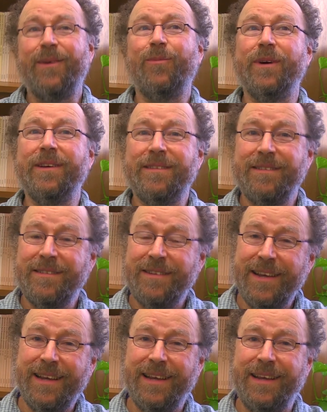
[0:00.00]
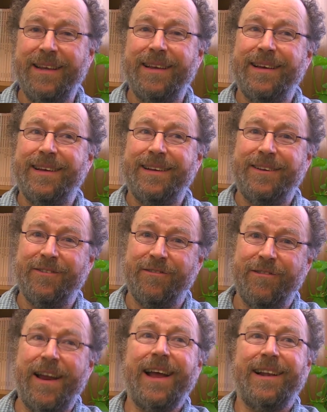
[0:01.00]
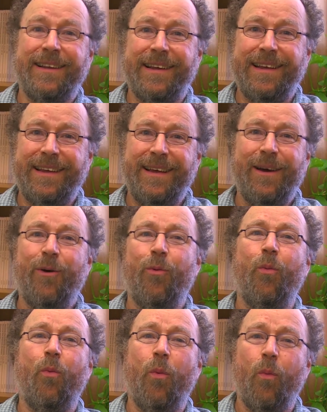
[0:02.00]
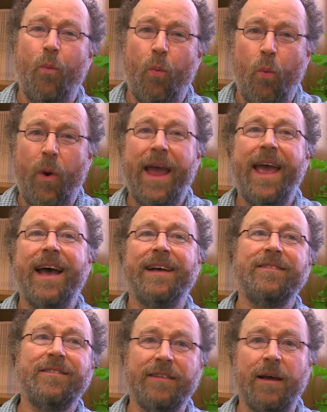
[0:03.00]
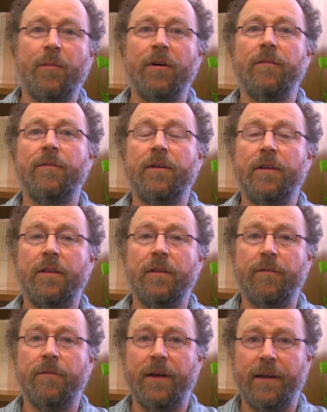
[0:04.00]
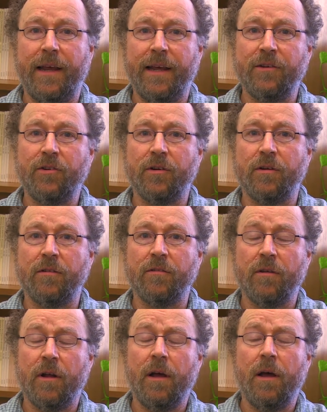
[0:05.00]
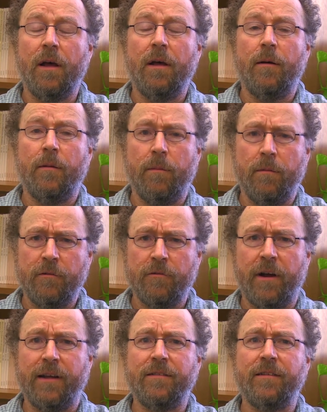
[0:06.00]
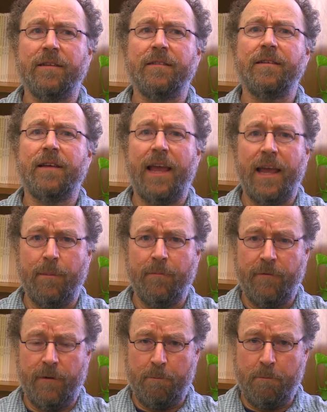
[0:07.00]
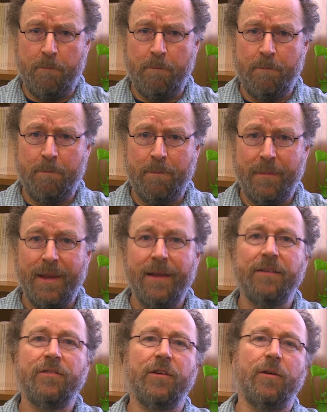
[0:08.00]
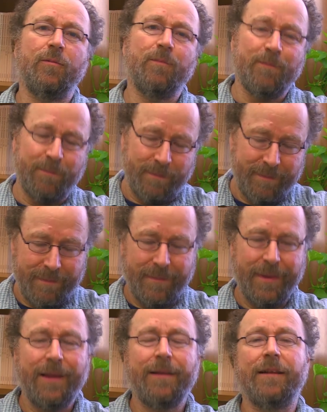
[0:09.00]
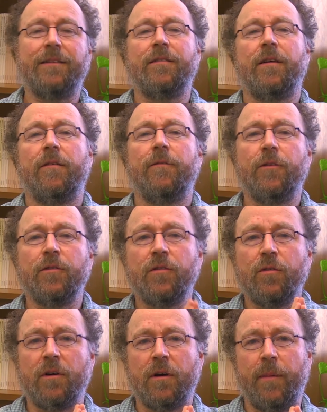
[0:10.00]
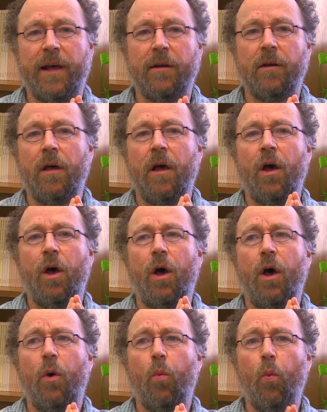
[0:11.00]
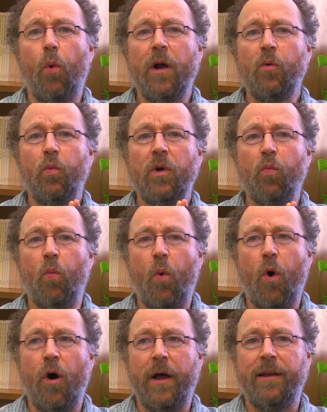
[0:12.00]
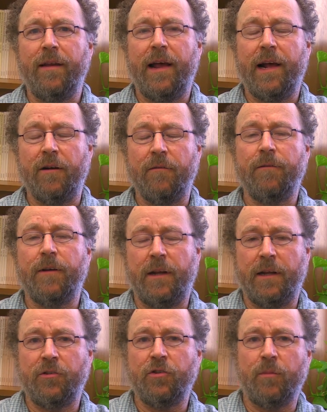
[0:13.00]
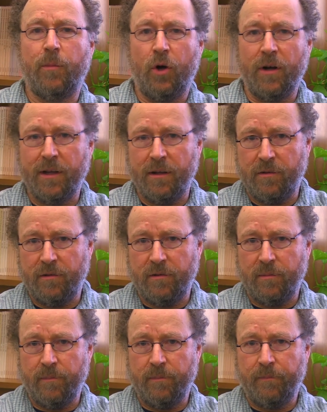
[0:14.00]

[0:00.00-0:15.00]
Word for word: we see directly where some of the financial crisis came from. So let's first talk about what we want out of financial markets,